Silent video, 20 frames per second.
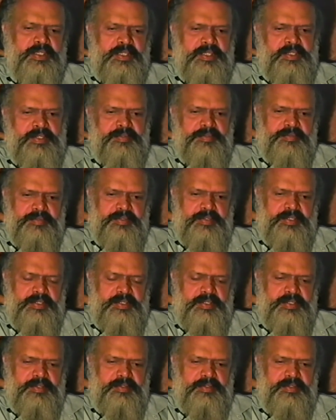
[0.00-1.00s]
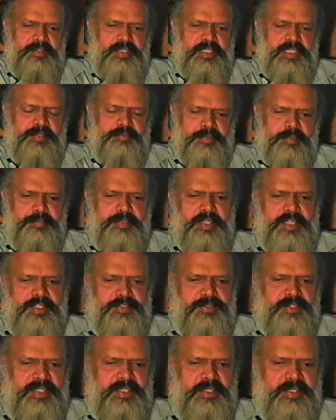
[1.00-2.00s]
Yeah, they will be
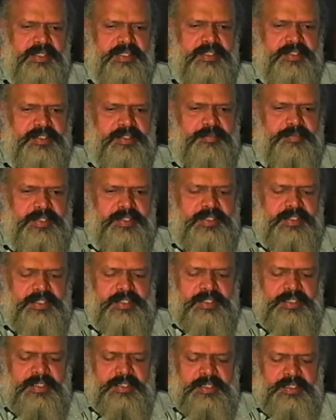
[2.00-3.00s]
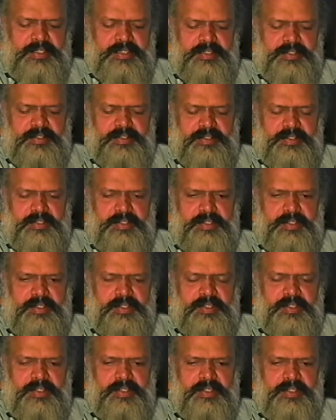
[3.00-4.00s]
naturally interested, but
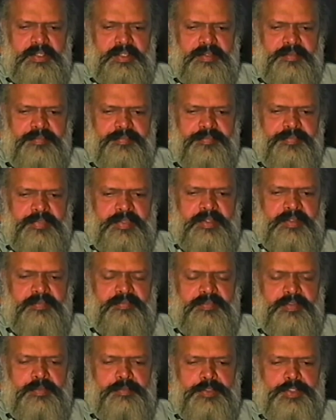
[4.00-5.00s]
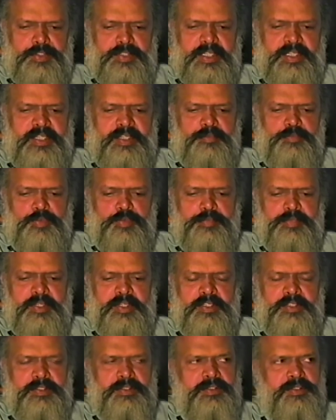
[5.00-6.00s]
the film society movement
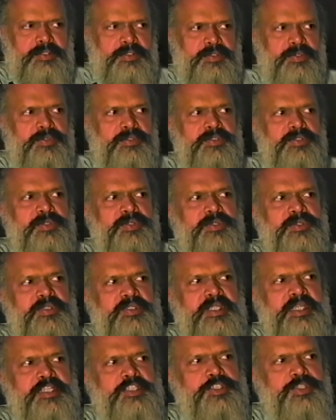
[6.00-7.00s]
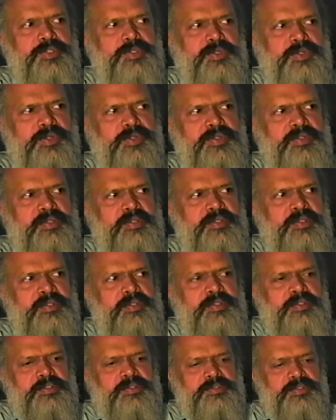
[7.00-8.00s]
is not that strong,
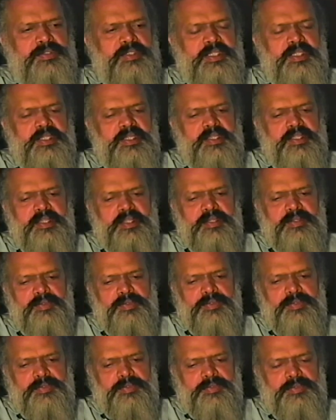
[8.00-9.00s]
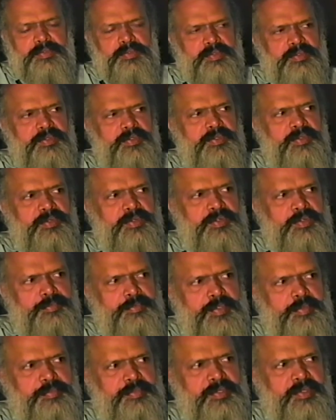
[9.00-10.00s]
so that it can go to a lot of
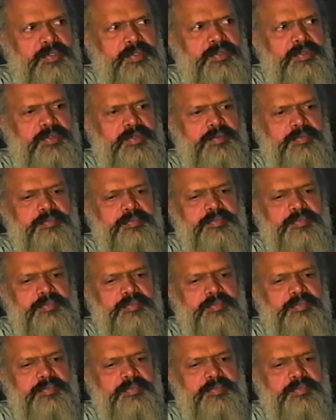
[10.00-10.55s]
people or